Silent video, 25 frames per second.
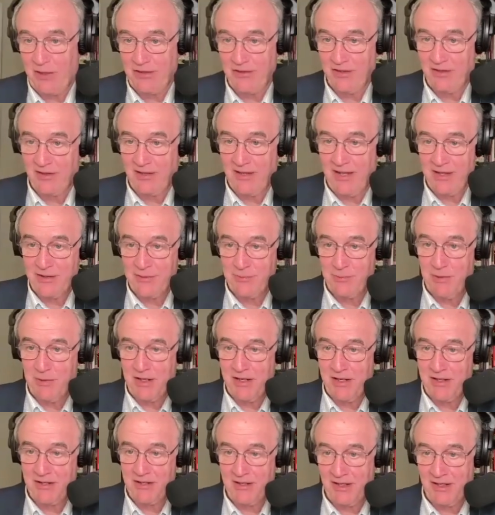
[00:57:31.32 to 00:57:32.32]
They wait till the last
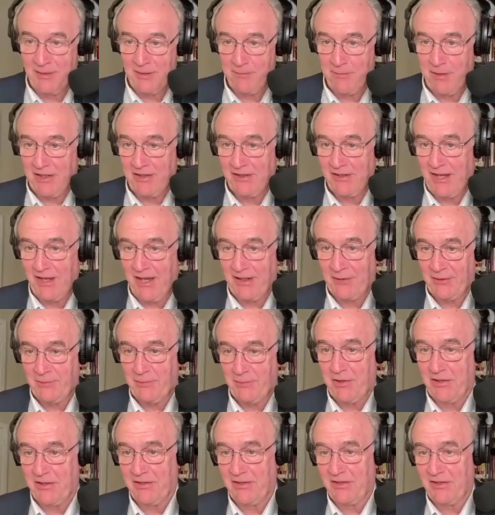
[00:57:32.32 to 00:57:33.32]
minute, get a big
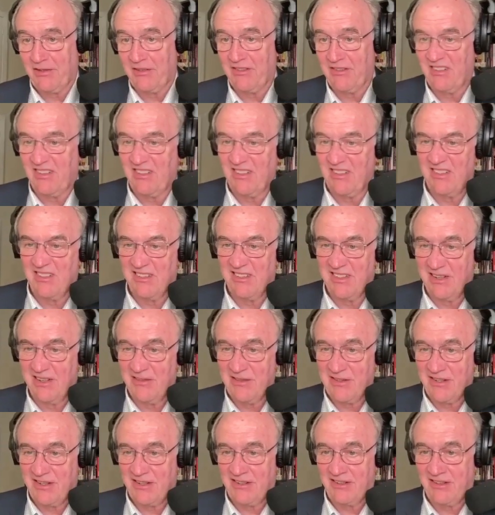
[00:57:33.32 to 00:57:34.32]
tax bill, and go, oh,
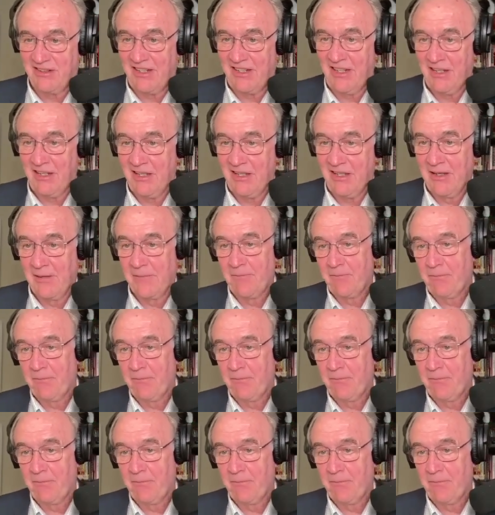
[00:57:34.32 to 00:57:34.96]
that was ugly.